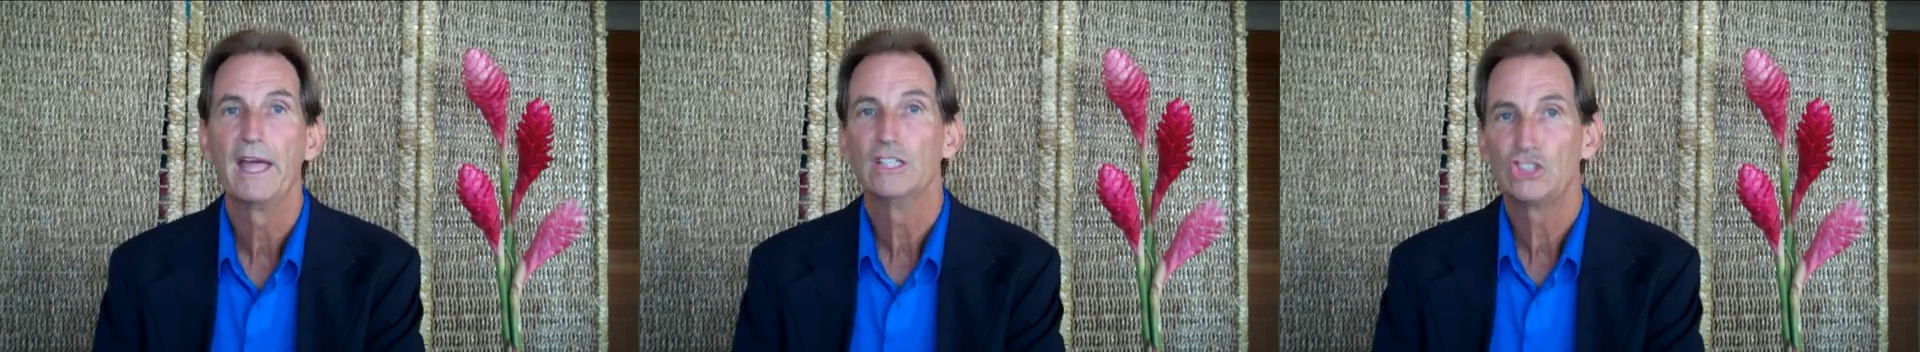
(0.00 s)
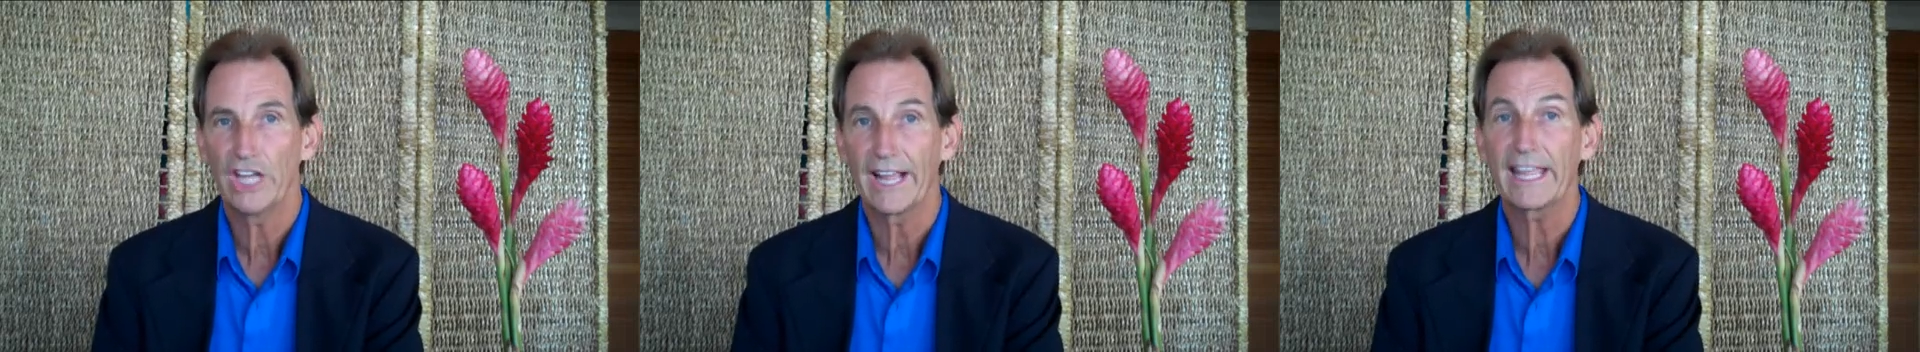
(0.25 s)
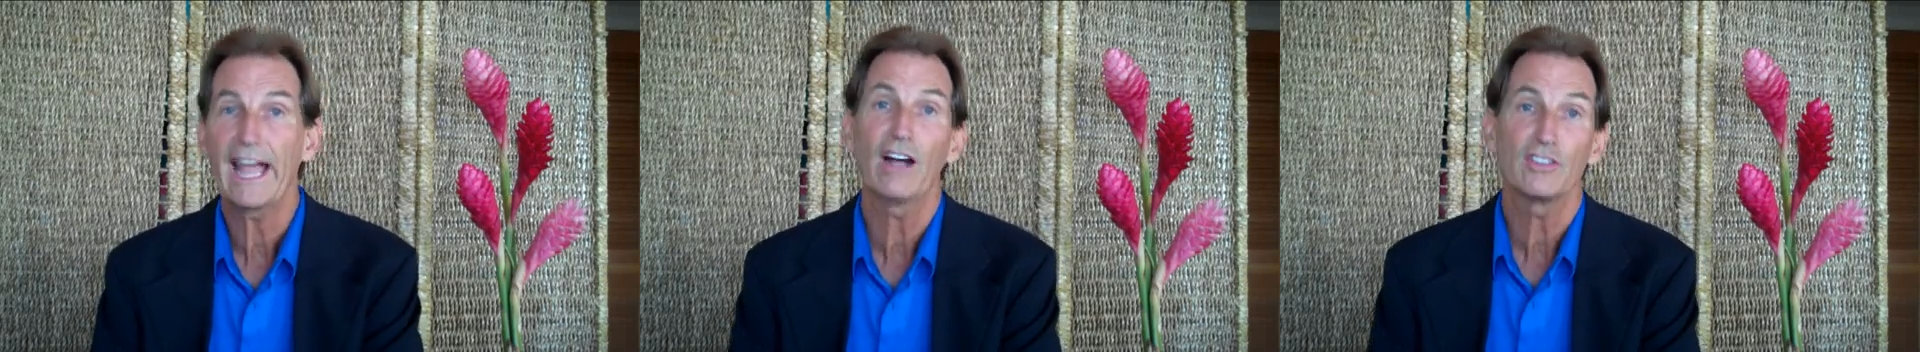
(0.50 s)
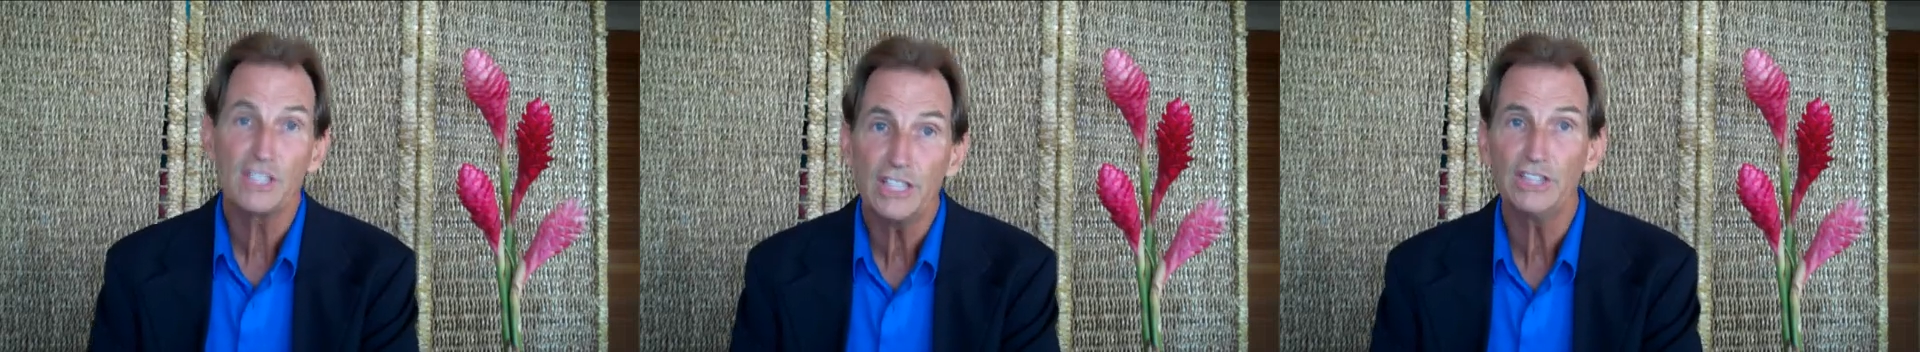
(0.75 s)
Check
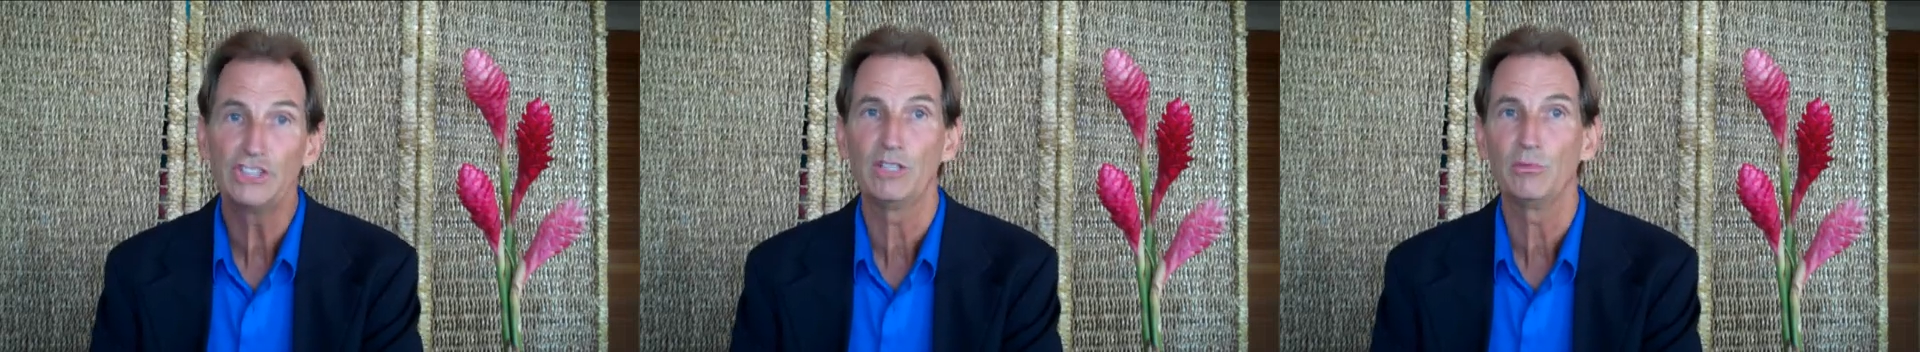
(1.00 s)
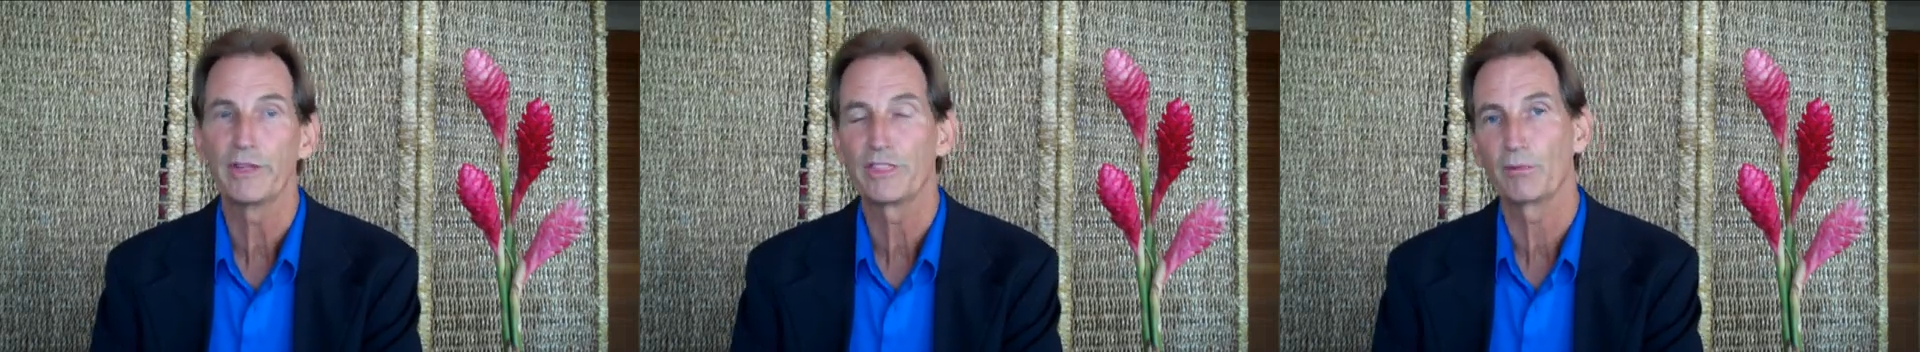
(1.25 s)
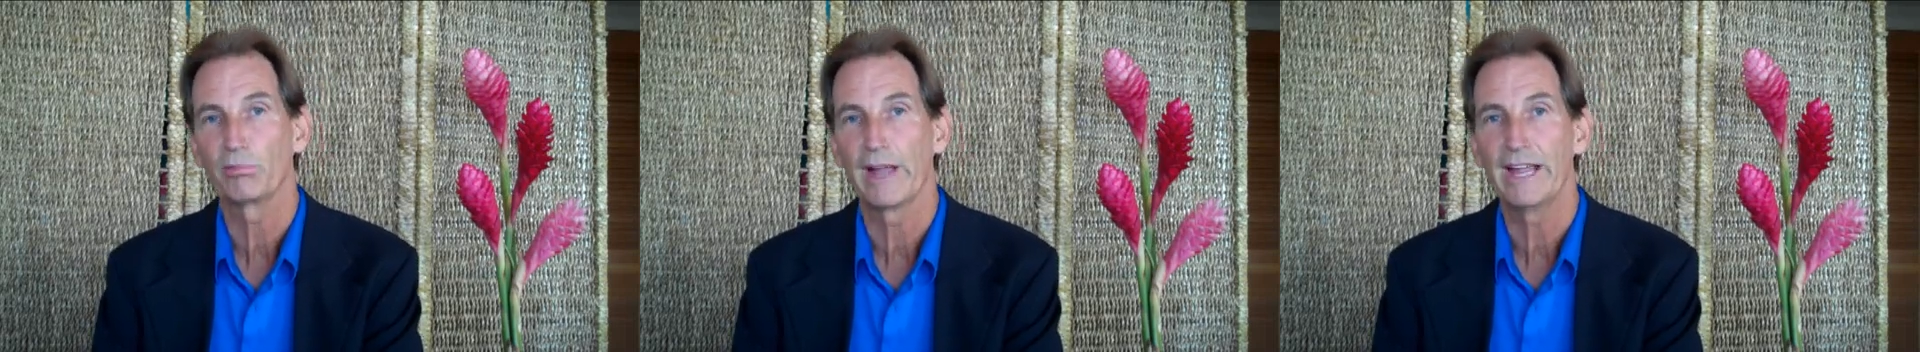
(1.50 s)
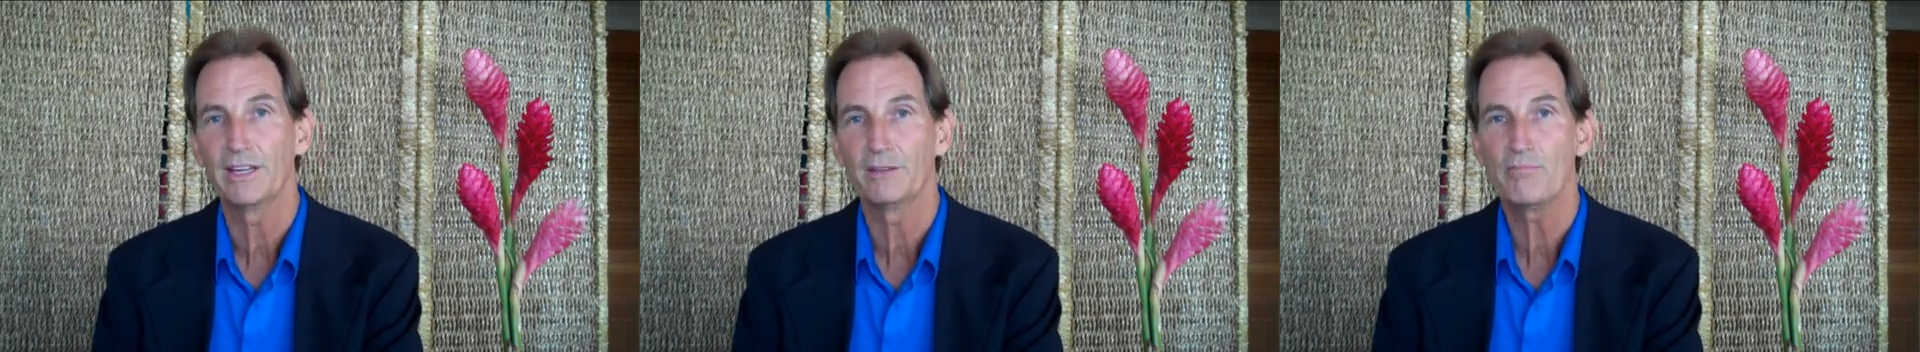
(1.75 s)
out Teaching with the
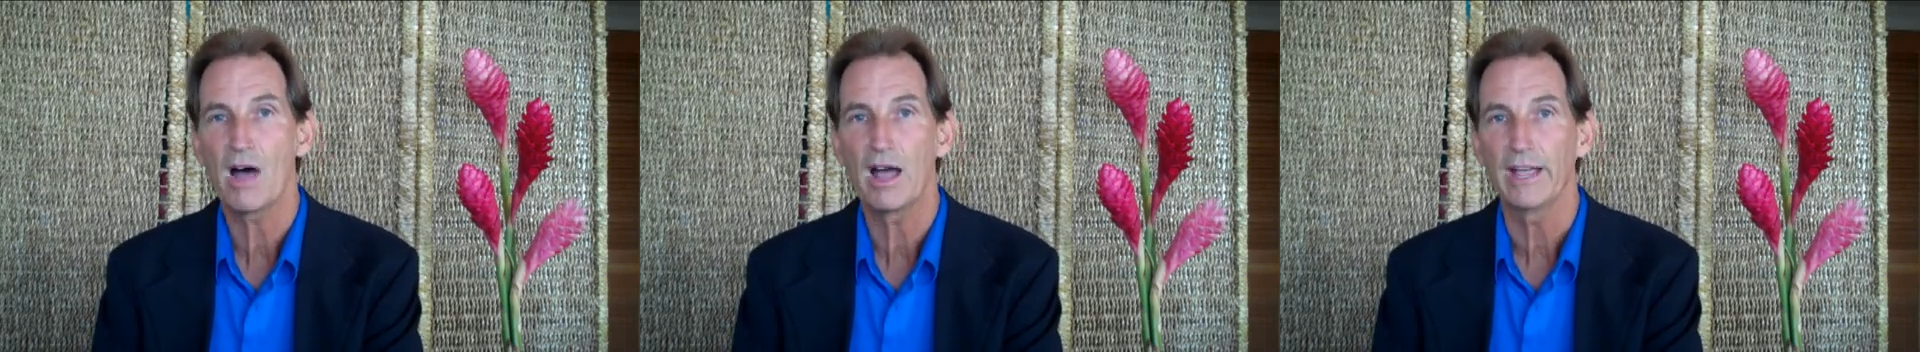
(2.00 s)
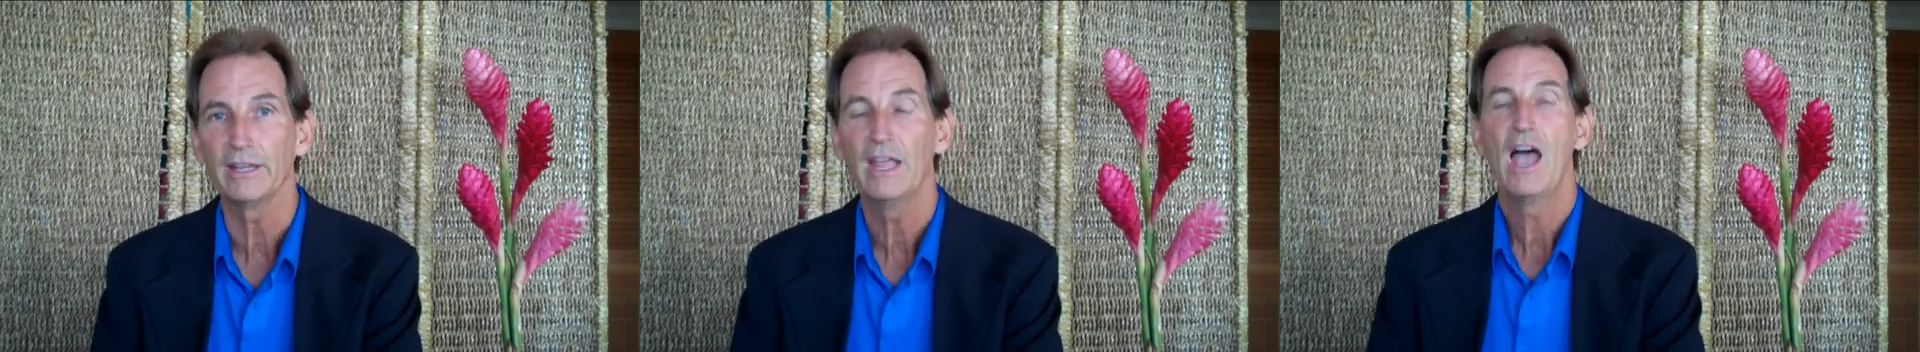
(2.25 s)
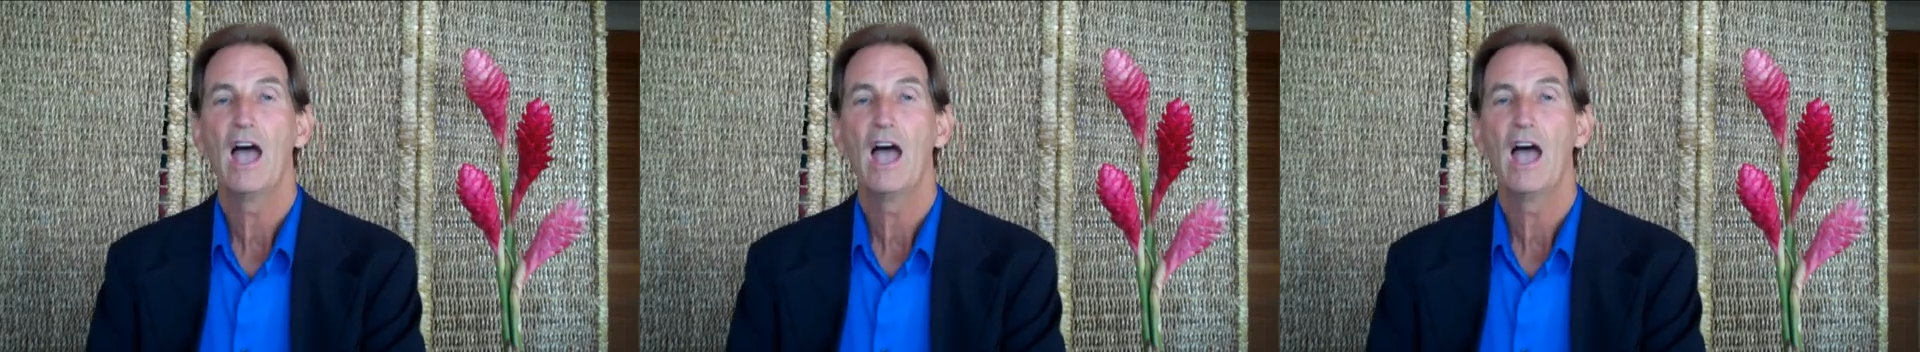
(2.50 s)
Brain in Mind.